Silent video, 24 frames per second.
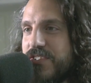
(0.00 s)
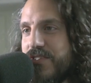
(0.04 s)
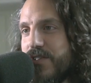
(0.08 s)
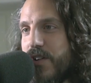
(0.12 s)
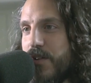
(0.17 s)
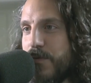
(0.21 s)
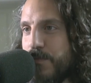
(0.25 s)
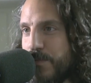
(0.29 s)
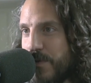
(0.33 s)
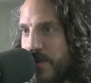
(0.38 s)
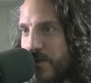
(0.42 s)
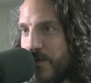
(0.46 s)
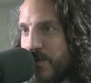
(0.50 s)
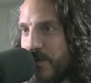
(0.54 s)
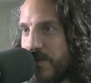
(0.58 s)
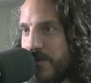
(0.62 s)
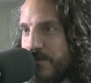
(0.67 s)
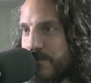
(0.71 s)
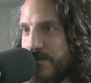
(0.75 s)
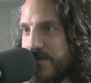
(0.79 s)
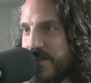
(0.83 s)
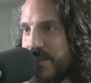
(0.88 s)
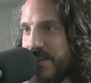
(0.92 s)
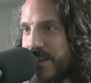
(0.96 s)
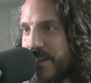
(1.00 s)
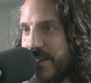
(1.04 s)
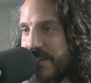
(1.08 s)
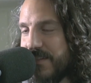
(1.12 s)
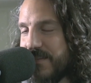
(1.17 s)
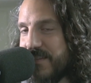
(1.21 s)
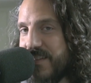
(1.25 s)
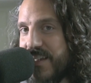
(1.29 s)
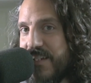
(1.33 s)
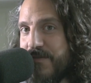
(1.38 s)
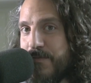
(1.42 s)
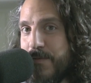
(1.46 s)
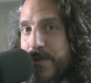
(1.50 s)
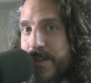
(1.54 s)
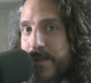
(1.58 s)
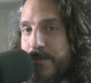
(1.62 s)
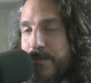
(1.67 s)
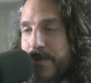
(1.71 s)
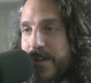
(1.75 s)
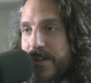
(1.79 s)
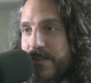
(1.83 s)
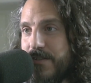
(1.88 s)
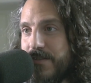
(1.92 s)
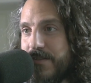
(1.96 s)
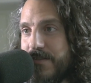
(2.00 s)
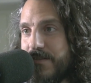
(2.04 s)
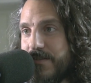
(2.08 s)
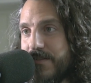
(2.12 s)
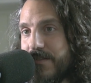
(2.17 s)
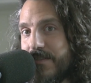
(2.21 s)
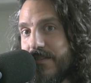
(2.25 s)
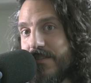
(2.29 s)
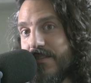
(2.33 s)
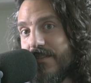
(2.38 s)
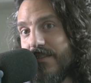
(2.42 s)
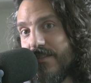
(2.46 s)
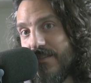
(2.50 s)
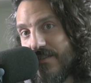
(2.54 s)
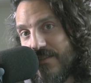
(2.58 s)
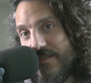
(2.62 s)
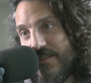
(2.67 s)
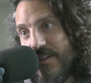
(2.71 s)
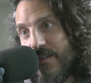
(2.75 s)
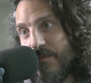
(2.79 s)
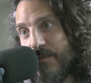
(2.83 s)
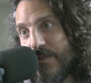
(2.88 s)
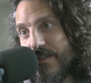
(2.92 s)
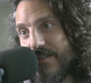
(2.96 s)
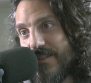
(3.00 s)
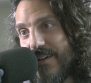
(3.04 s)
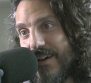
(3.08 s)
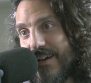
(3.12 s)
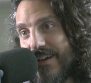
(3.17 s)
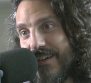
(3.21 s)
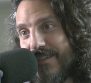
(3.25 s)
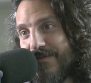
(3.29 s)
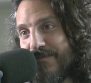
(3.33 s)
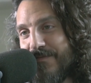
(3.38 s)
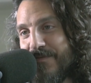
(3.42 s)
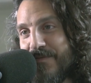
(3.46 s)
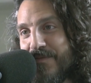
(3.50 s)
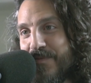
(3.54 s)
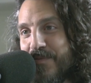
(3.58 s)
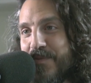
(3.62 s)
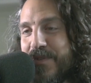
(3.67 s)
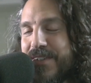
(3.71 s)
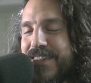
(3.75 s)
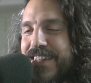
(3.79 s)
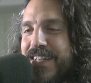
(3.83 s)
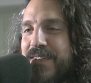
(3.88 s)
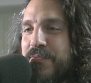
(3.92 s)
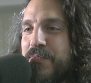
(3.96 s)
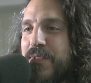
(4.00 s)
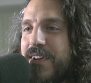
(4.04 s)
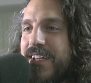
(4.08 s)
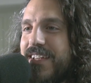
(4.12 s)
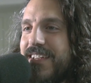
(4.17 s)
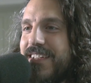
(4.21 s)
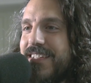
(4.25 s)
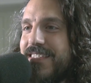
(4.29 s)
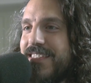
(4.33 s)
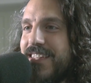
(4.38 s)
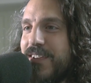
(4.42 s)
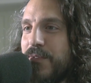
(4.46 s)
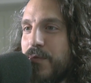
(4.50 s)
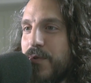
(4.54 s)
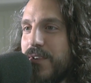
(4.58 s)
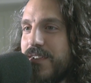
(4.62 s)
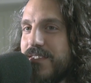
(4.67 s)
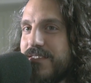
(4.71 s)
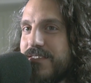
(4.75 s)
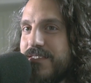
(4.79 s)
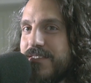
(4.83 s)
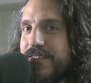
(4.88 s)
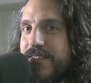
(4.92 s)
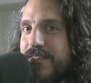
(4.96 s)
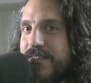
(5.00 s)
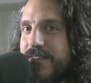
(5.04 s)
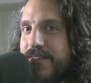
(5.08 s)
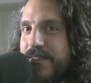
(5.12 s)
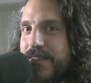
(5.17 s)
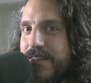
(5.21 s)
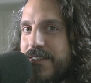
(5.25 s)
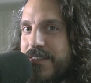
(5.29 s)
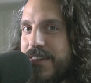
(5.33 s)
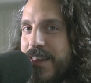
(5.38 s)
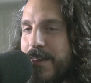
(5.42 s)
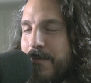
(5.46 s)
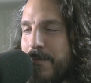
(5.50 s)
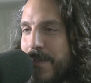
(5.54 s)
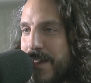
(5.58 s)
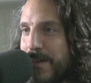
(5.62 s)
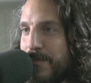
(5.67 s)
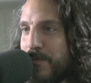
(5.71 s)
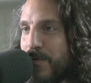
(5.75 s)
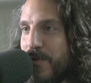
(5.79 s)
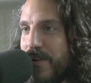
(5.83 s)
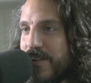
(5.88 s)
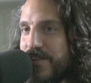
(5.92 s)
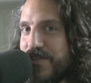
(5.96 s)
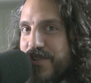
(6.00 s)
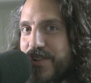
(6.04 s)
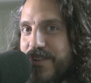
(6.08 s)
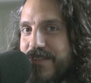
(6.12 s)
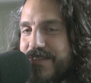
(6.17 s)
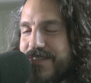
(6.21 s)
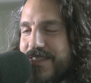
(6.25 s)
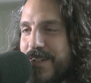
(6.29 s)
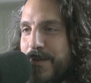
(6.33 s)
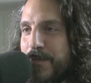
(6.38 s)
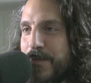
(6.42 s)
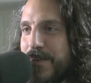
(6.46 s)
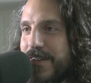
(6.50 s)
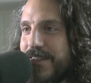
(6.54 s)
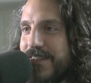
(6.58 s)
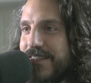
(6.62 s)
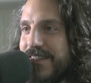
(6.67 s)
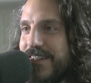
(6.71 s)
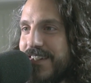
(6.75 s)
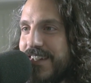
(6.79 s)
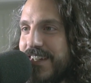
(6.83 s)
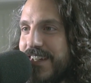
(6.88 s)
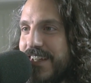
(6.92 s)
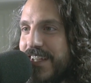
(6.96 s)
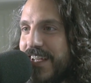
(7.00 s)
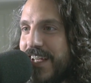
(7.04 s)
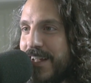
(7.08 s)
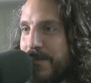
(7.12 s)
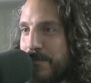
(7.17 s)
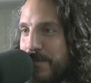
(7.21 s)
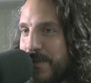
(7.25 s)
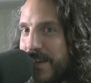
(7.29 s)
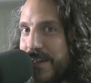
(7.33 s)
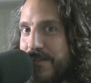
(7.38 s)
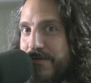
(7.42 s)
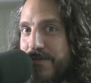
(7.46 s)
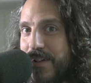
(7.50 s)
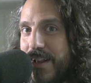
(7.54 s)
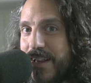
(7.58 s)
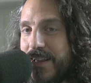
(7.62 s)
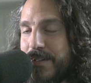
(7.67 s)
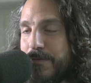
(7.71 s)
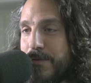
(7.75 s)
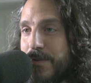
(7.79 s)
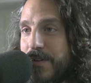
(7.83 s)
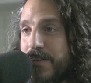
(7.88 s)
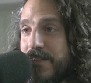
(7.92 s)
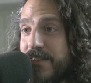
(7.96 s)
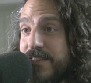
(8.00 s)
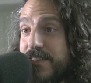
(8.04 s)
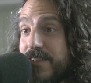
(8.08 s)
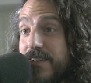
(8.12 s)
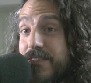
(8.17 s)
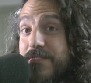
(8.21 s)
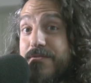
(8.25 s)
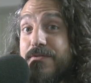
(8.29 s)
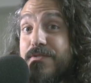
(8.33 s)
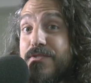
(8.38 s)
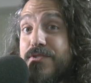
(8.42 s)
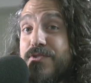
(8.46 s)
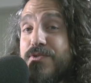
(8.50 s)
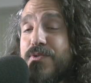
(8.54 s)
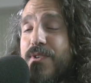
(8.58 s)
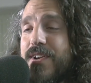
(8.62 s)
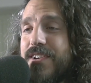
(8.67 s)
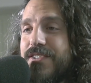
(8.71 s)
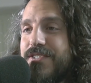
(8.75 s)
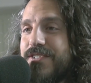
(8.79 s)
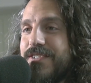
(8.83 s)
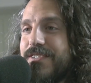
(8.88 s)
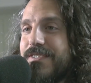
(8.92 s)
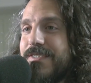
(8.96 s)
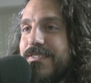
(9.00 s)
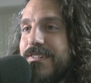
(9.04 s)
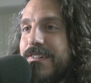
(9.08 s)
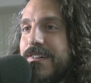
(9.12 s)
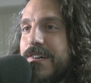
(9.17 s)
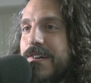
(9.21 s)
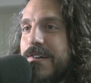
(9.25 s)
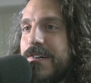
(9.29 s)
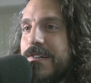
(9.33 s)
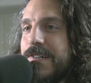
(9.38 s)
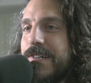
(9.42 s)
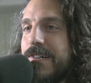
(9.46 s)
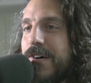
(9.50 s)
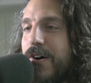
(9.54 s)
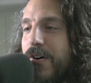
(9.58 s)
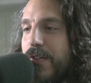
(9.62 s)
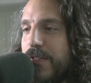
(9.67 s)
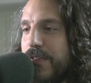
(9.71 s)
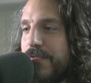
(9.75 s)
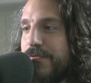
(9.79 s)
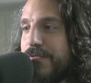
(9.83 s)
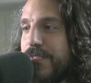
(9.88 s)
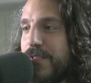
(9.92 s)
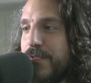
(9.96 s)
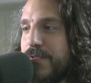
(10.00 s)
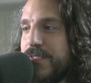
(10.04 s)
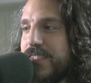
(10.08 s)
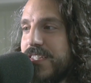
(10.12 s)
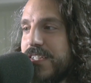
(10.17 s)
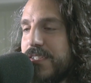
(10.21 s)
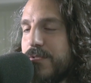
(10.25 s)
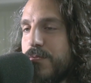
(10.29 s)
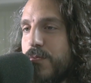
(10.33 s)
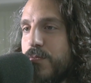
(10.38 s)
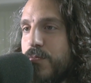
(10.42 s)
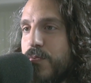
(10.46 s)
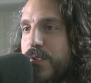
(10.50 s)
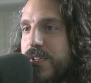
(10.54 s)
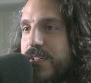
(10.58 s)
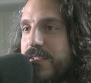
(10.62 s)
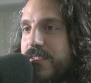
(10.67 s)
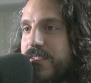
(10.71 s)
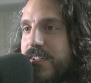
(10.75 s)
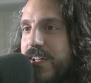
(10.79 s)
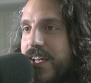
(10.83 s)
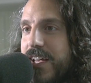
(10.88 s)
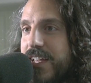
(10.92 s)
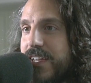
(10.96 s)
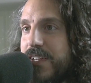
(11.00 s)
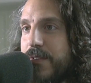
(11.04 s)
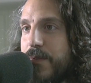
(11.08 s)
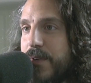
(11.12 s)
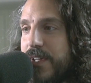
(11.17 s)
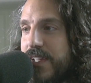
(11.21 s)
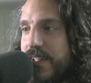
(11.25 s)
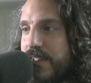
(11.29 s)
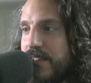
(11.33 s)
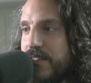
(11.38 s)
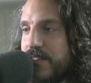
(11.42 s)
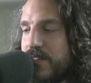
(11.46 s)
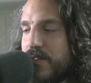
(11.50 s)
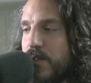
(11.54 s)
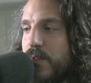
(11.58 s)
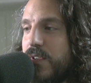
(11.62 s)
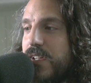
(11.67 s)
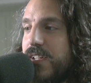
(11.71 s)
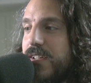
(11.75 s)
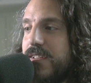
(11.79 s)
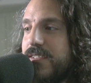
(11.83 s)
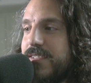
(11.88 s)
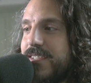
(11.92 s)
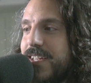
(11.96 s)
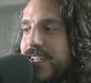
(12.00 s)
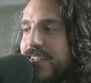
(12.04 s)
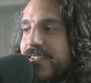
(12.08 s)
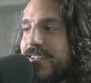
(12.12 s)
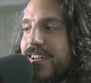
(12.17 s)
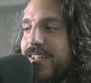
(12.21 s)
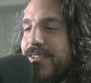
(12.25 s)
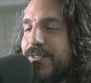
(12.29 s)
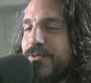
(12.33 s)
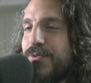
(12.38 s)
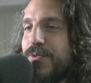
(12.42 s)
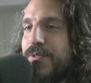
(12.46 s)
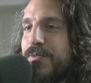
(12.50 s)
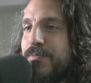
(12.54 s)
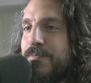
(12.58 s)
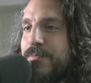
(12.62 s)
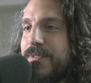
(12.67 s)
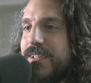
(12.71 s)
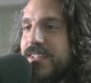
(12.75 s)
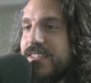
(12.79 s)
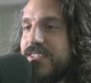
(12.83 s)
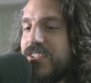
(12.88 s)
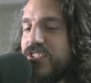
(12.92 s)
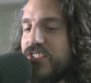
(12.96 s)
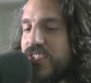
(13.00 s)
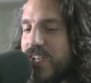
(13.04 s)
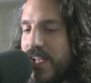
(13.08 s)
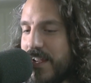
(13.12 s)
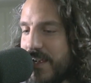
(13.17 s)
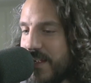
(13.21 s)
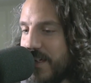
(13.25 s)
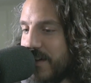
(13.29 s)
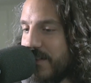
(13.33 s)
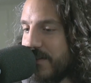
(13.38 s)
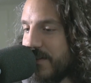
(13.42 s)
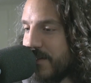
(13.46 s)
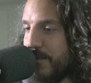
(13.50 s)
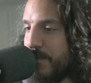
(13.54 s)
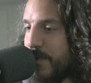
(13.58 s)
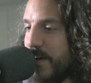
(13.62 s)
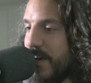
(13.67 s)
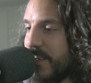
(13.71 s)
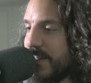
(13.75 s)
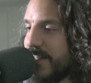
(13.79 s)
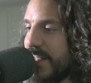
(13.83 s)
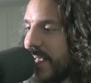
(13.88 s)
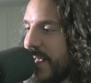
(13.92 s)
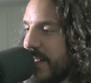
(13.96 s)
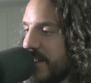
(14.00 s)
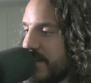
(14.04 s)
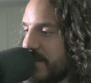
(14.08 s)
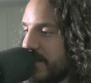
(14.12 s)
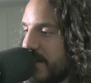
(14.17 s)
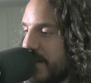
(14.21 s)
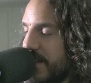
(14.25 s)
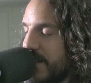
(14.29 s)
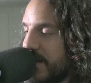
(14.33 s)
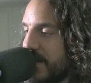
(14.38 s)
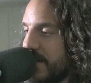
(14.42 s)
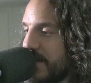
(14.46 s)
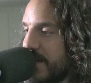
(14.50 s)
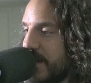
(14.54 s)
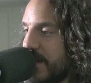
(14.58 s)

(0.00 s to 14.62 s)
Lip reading: adult programs like Saved by the Bell, the summertime, when they went and they made brunch all summer and played volleyball and dug for treasure. All of those things were real. Anyway, Zoe, $10 group, gets a shout out on the podcast, and it